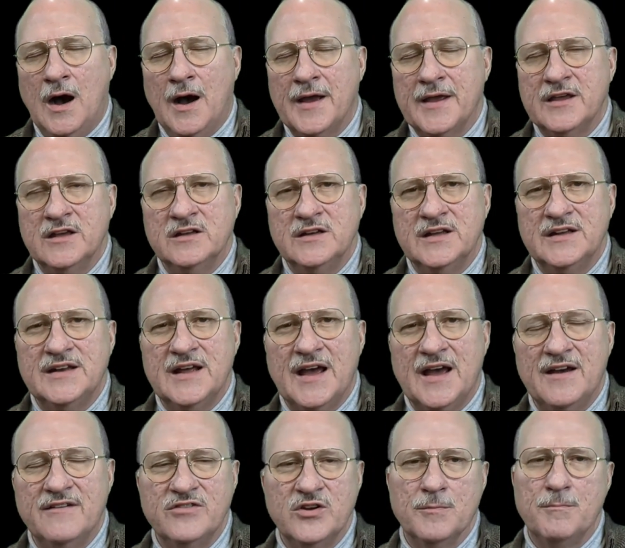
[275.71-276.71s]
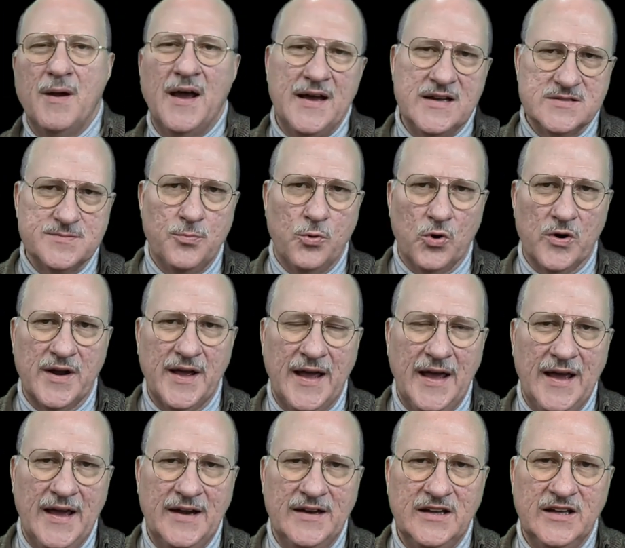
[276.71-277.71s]
You need to have your passport
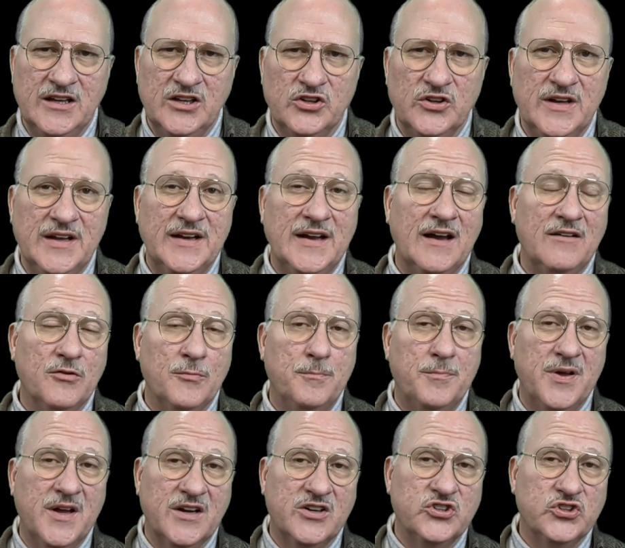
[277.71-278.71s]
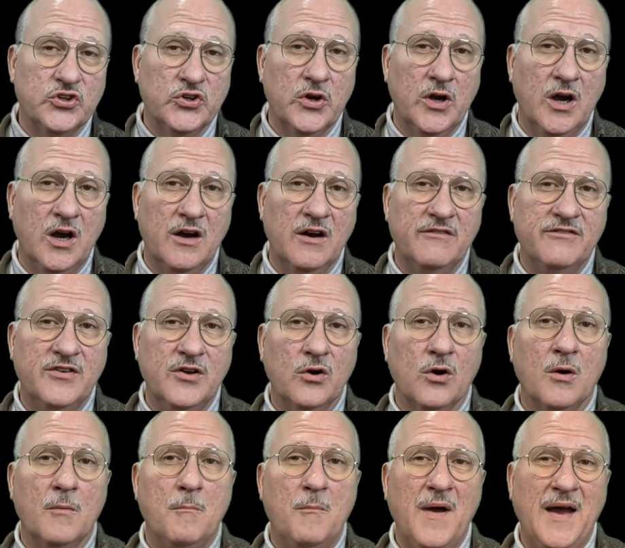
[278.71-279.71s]
handy. You need to have a picture of
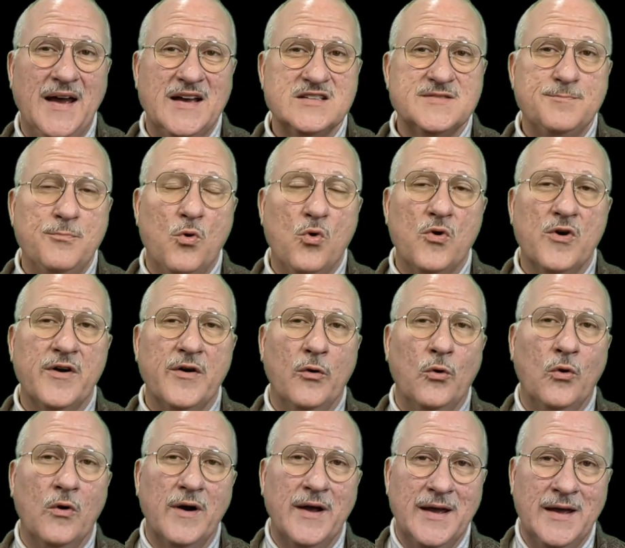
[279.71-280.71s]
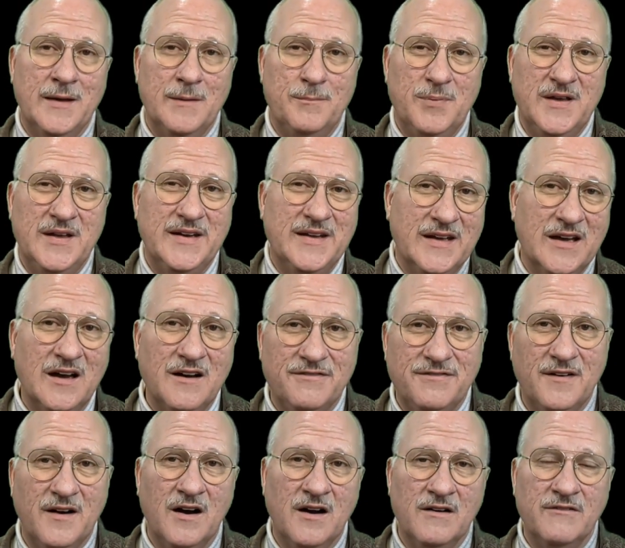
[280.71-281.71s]
your passport or a
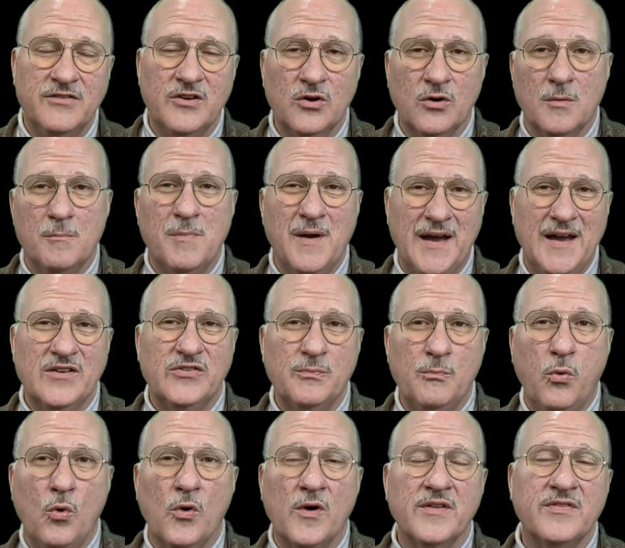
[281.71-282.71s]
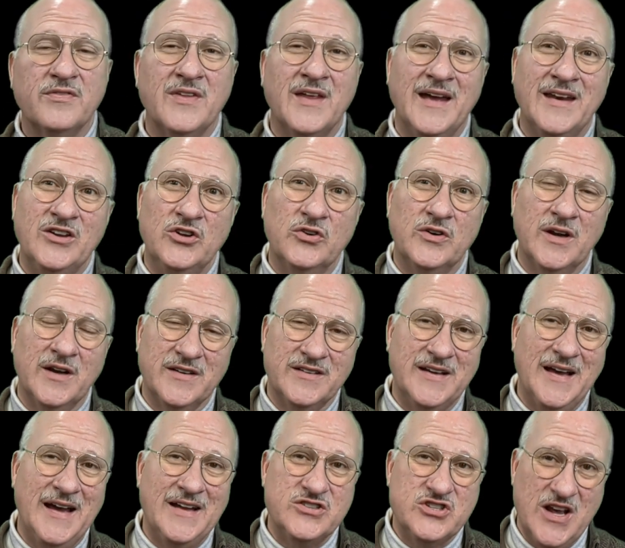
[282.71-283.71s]
PDF of your passport that you can
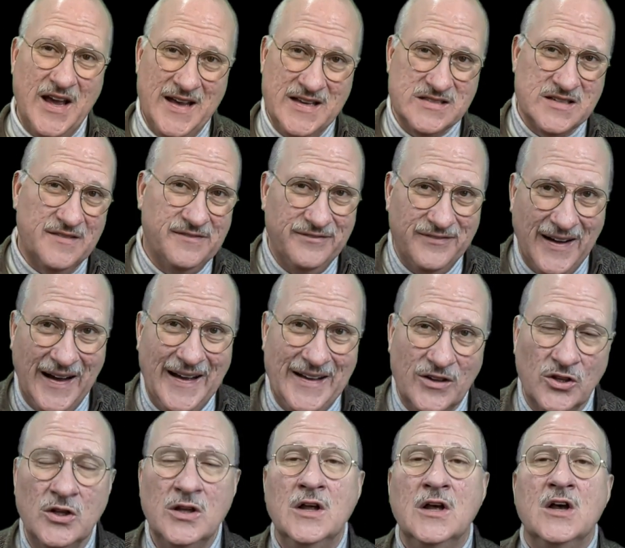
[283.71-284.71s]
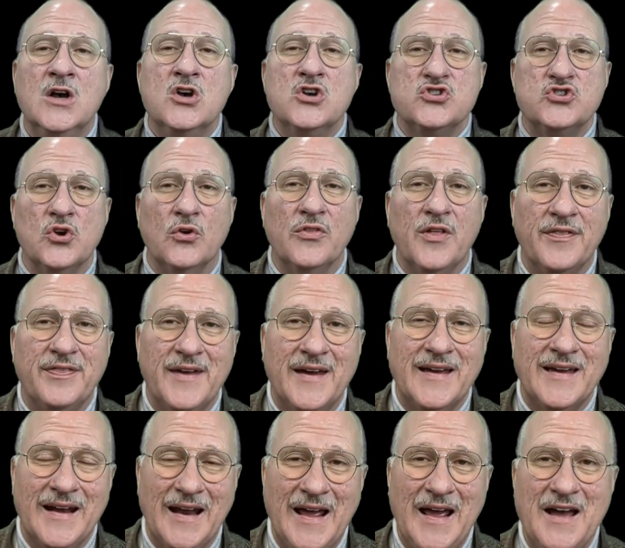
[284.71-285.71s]
attach as a file so that they
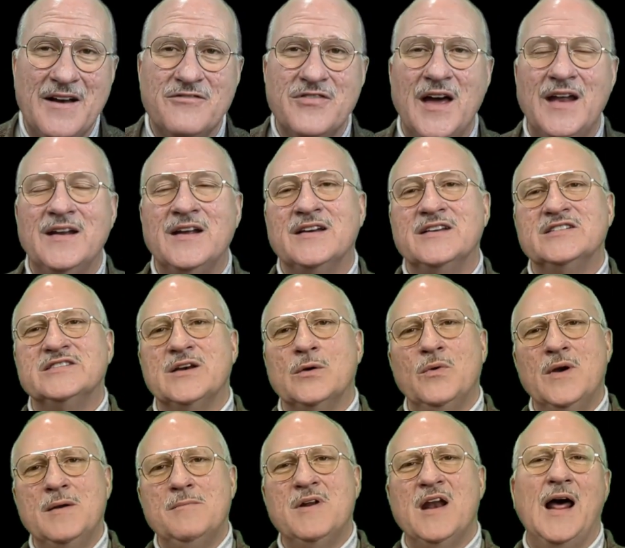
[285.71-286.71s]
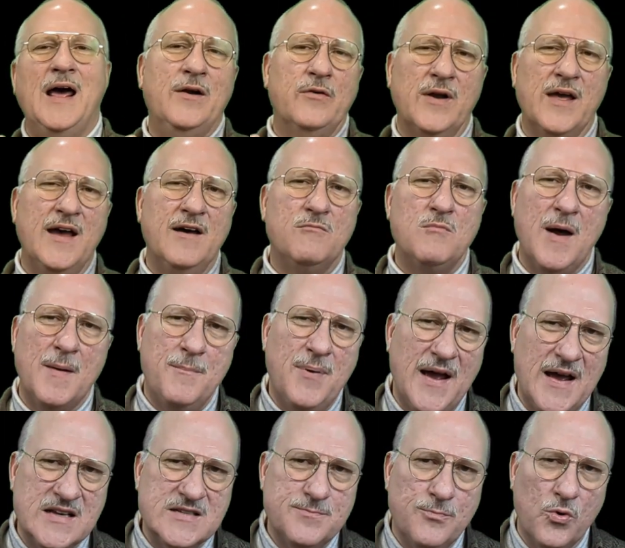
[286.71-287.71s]
can have that. Now you say, wait a minute, I don't have my
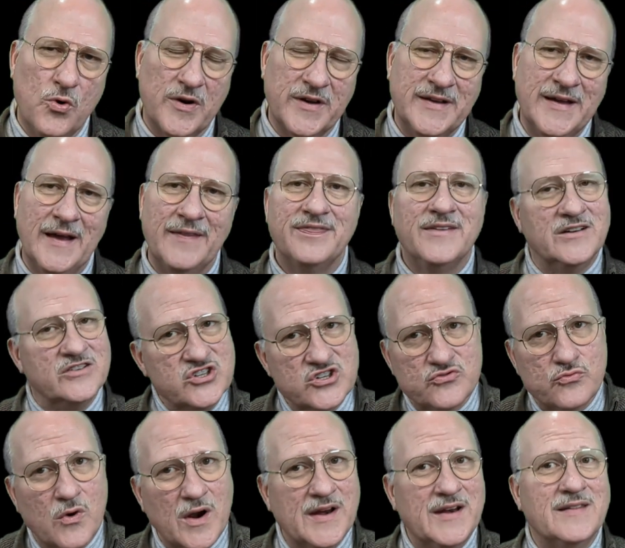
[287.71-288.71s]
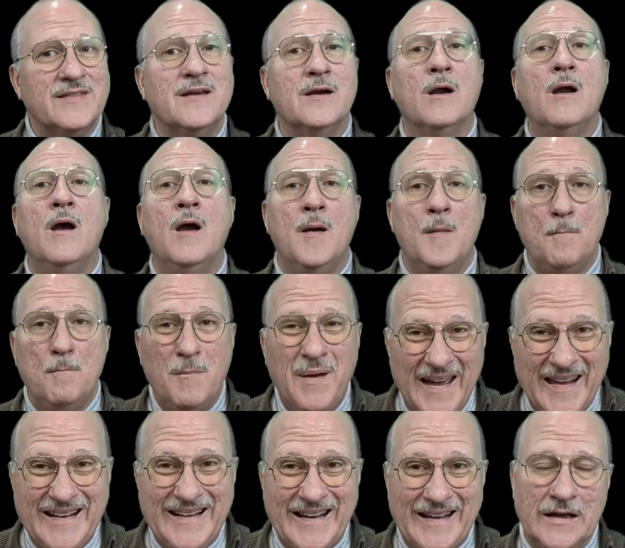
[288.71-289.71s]
passport yet. Then just write in there
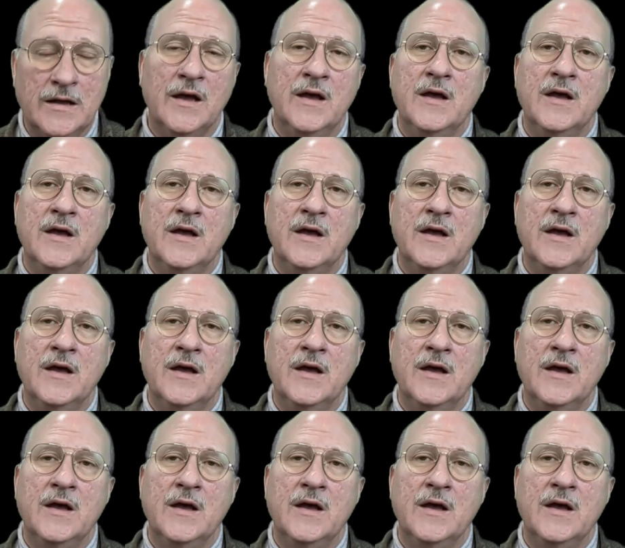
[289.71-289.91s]
pending.